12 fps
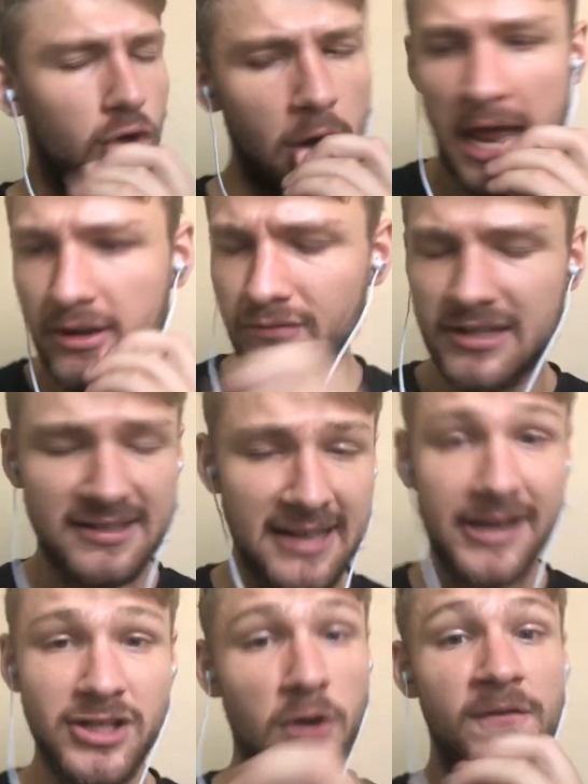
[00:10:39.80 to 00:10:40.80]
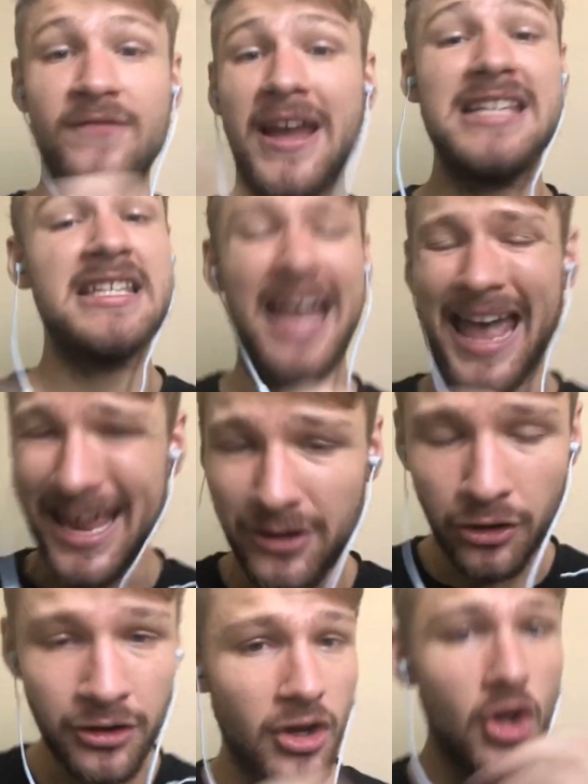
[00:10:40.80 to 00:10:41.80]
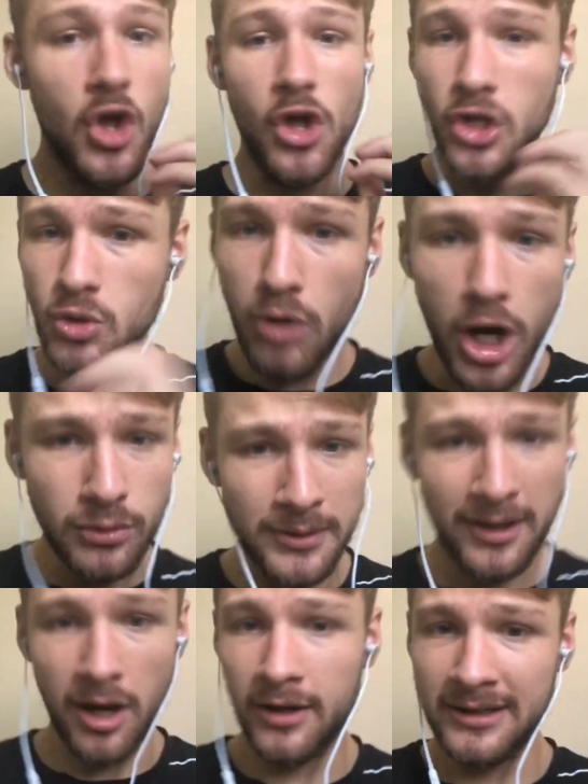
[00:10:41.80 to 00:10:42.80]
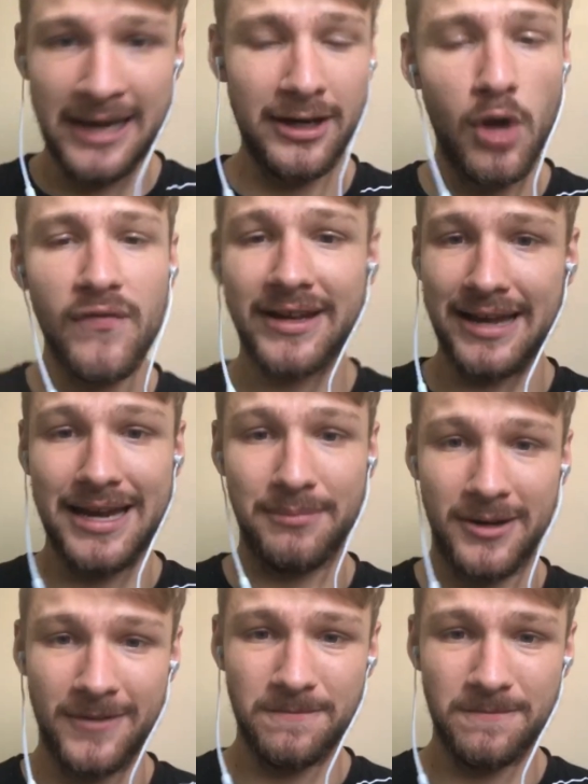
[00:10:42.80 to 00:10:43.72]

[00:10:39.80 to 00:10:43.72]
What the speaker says: had with dyslexia. You faced it head on, you worked really hard at it, and you overcame it.